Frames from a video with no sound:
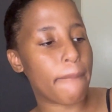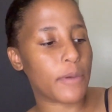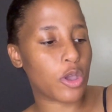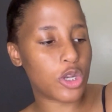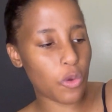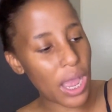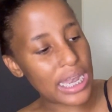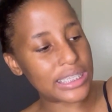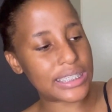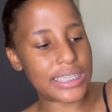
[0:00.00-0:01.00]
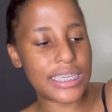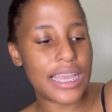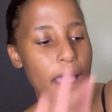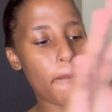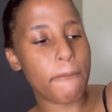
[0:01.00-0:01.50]
Good quality,
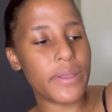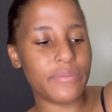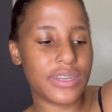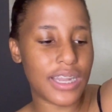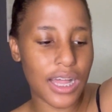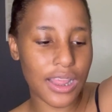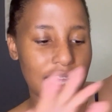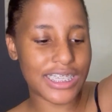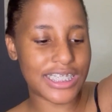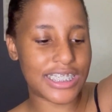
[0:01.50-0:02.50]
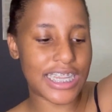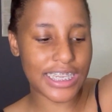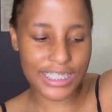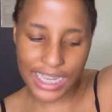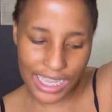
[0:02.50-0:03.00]
minimal
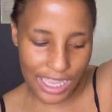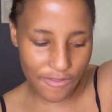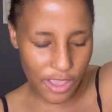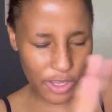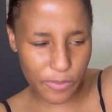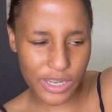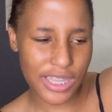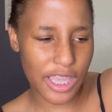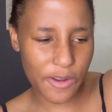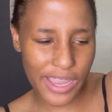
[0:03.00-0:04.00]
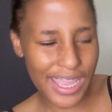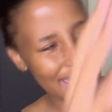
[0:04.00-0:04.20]
shedding, if I could put it that way.